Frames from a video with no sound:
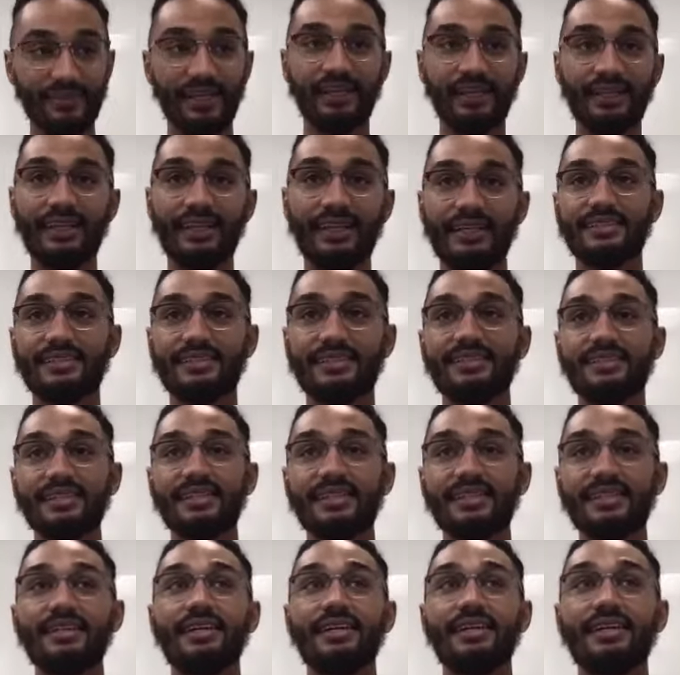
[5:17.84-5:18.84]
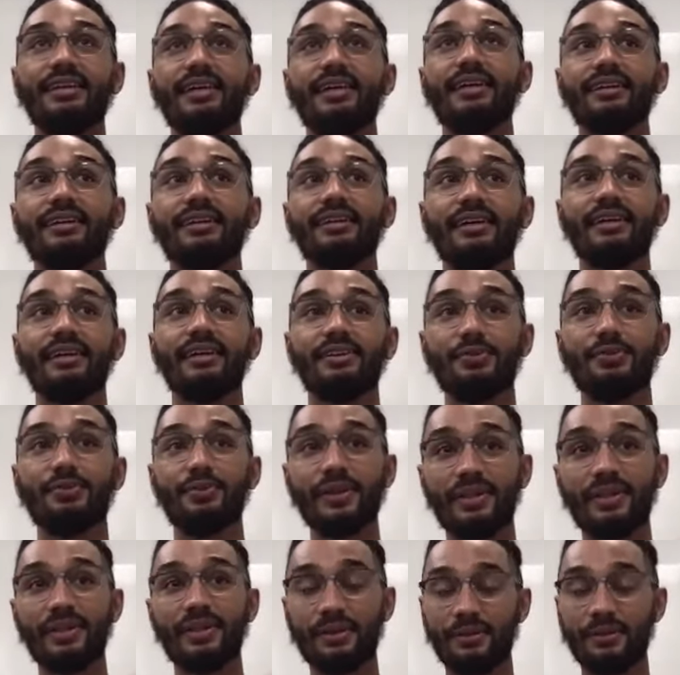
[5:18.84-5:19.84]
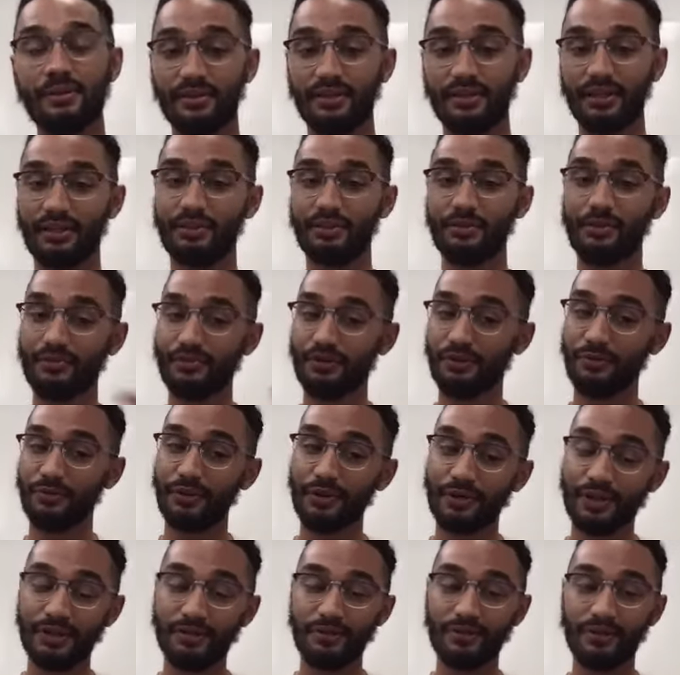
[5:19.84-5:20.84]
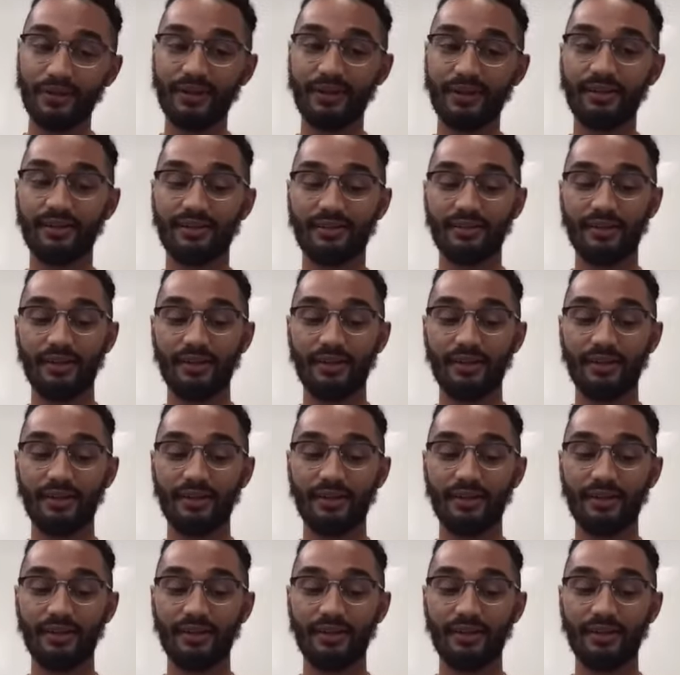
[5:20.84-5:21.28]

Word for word: and they can see it and they can like tweak it with like whoever they're working with.